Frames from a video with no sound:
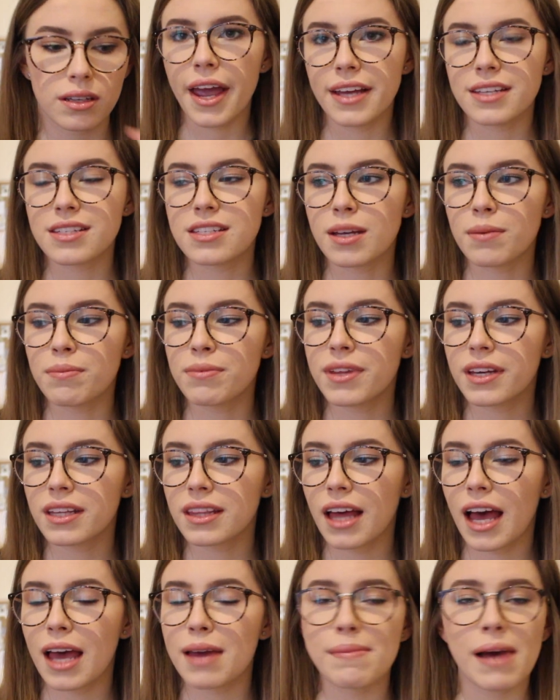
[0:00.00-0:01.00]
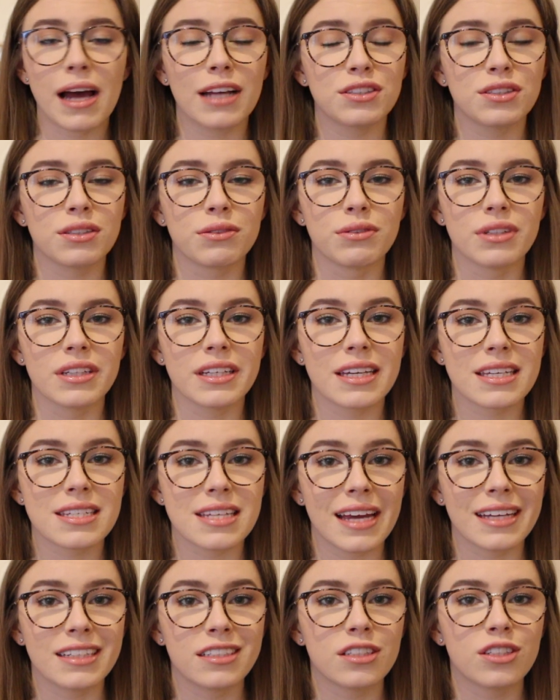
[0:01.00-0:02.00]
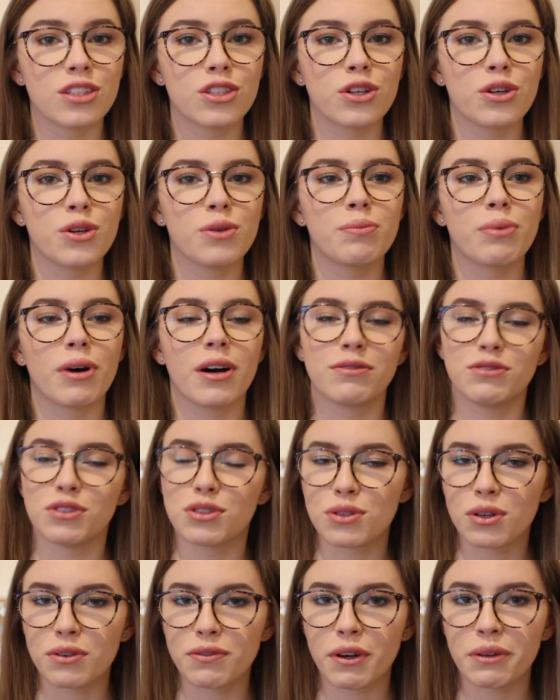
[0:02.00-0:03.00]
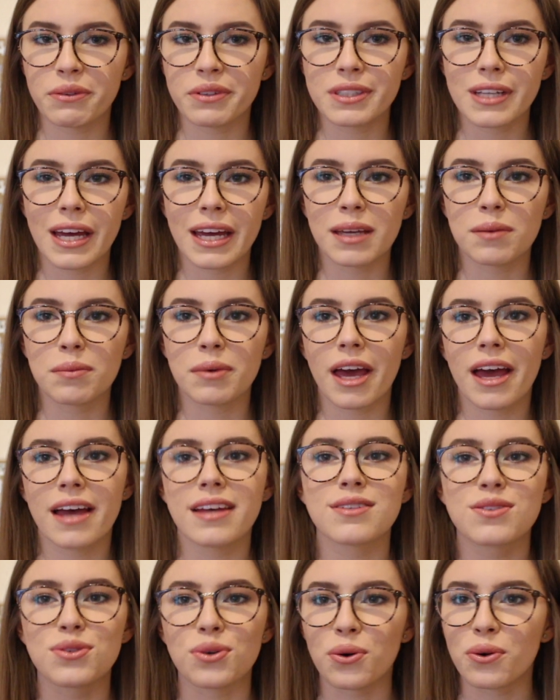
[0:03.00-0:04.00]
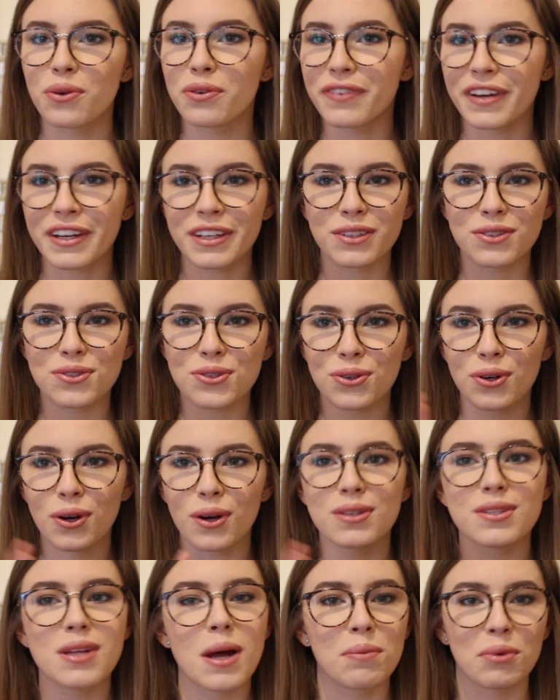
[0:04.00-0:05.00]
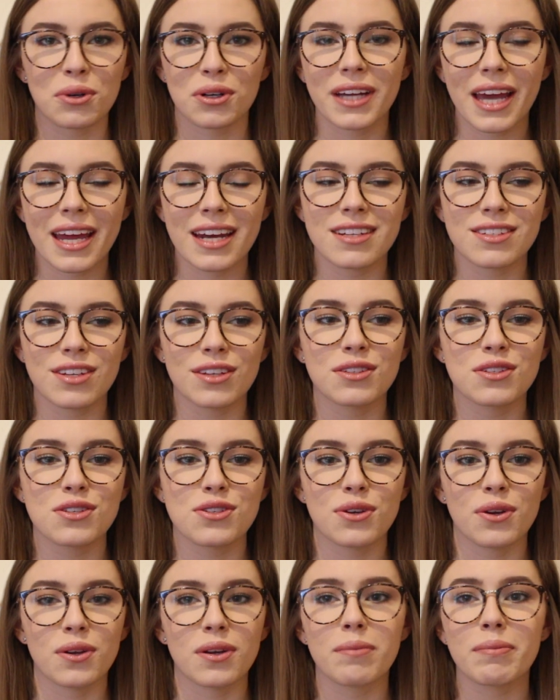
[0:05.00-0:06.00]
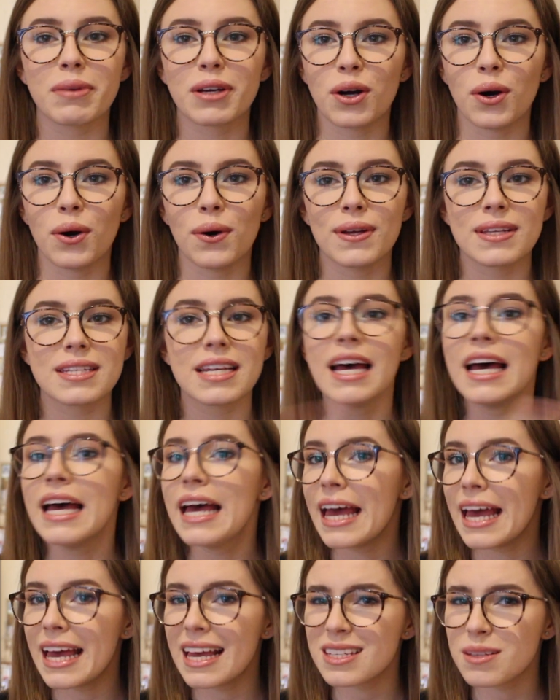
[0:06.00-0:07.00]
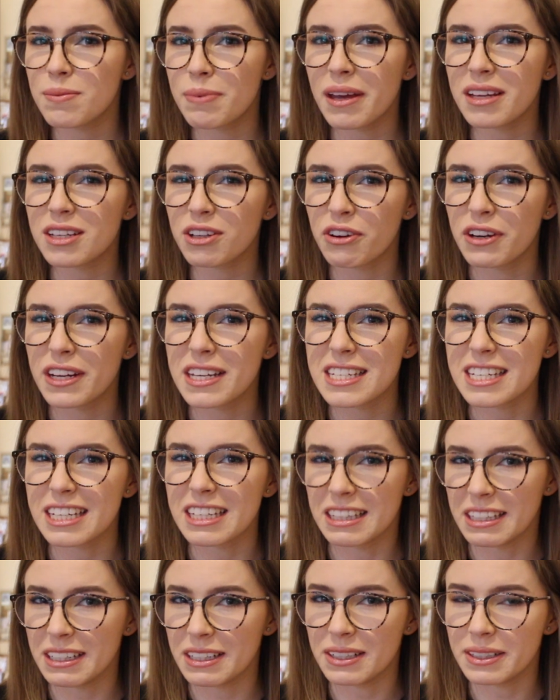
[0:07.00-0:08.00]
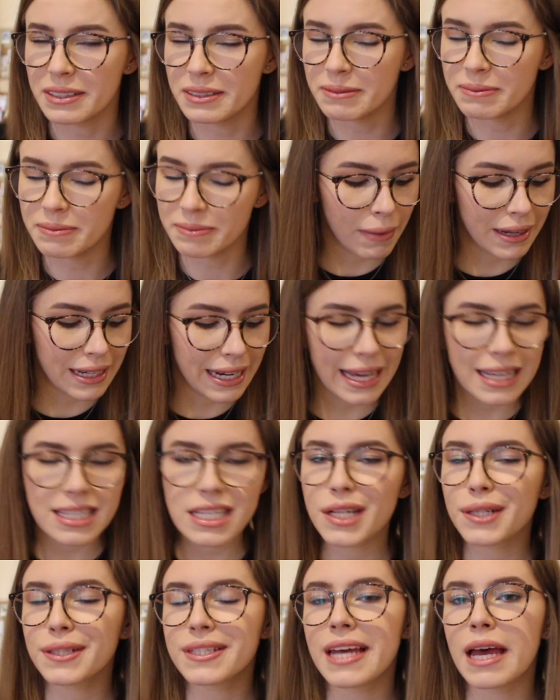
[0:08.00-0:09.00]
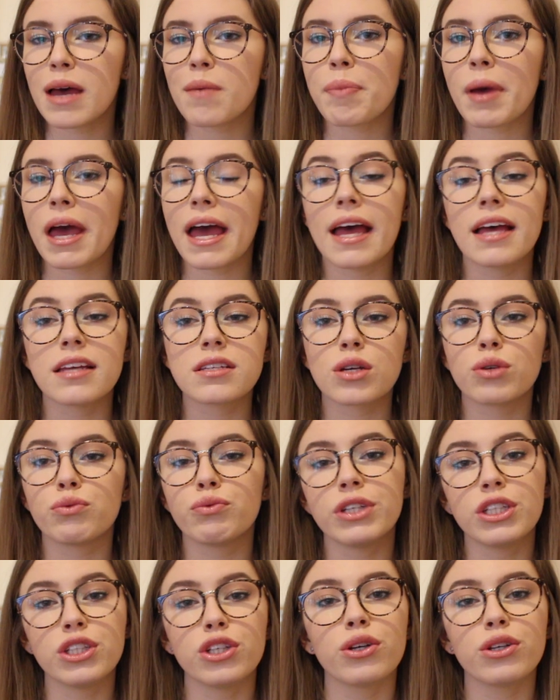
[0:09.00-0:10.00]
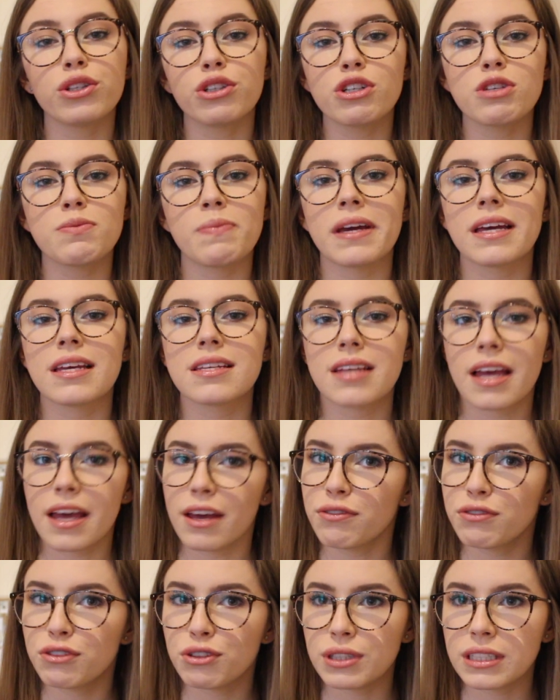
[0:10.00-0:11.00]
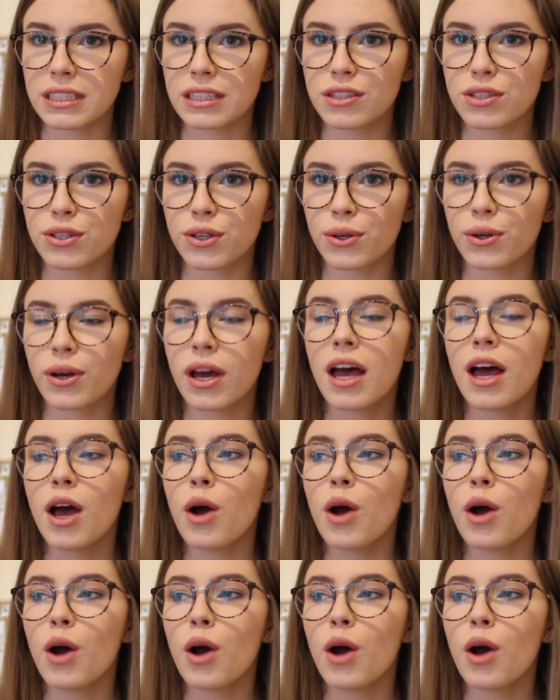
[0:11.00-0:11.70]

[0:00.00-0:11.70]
It's something that I'm actually really excited to do, but I've just not found the time yet, so fingers crossed I'm going to get it done soon because it's a bit crazy in there. My next little tip is renew your space if you need to.